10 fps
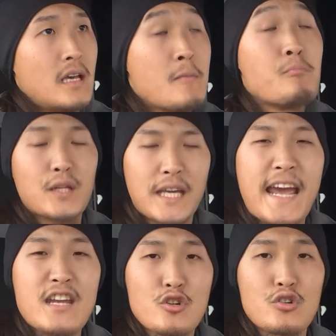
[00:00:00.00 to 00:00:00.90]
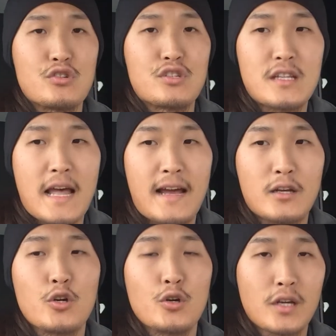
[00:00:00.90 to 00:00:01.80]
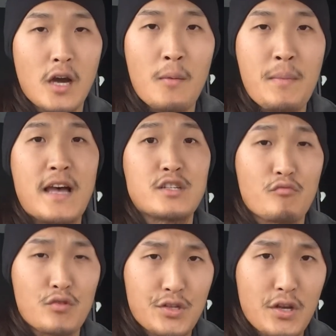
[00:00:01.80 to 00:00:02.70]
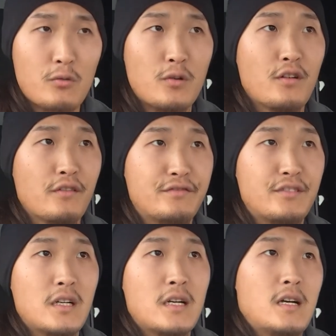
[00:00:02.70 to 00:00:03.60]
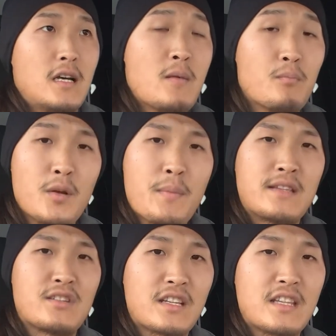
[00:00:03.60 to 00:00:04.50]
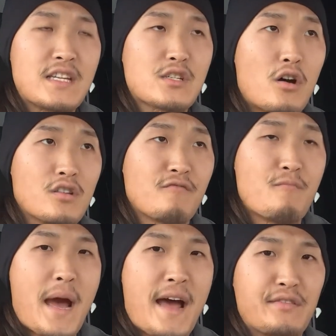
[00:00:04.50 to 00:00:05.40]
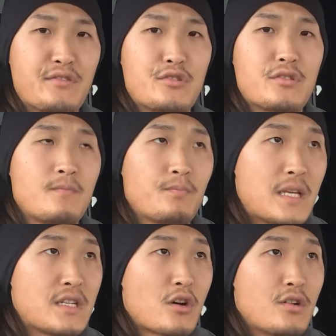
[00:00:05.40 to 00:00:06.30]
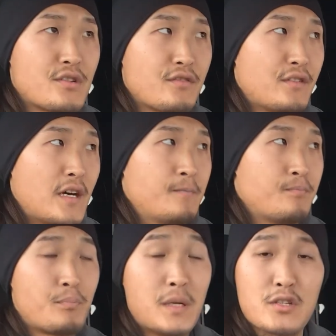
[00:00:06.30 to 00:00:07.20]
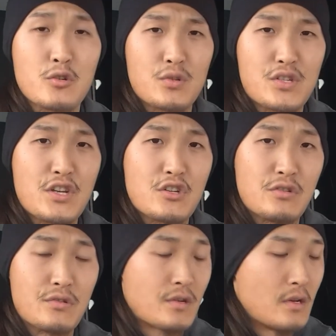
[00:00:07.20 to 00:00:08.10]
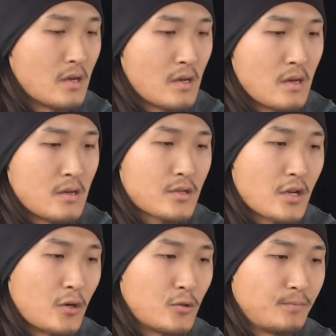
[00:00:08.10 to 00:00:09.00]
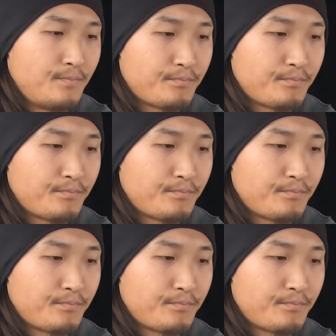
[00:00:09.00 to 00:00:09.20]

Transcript: implications that could come as a result of implementing these kinds of bans, these kinds of political decisions. So